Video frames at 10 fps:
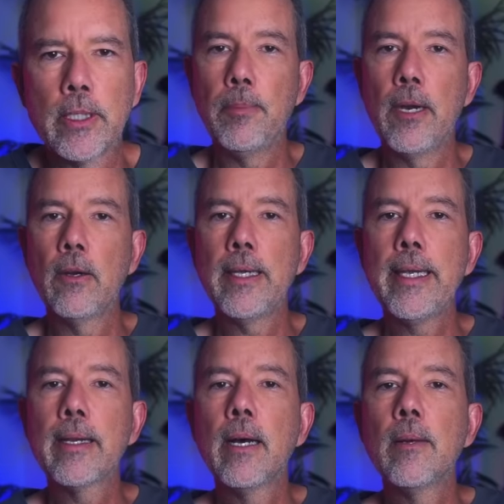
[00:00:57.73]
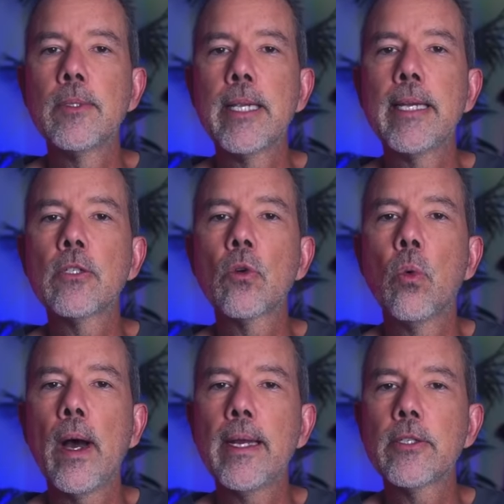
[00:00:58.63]
Apparently, it comes as
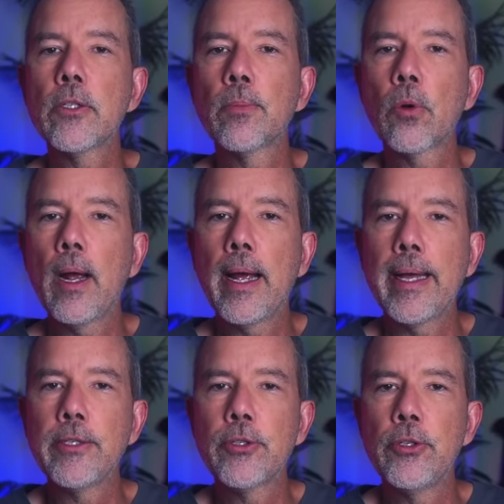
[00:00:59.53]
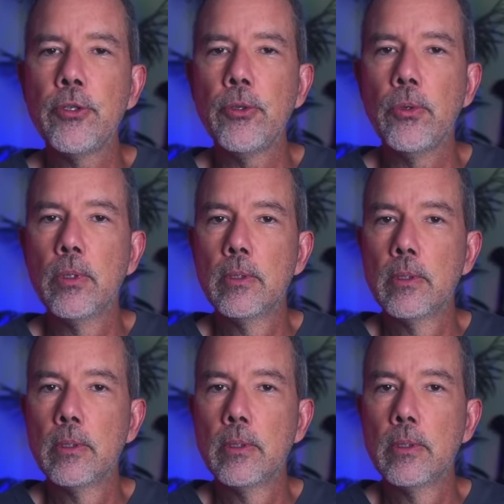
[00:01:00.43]
quite a surprise to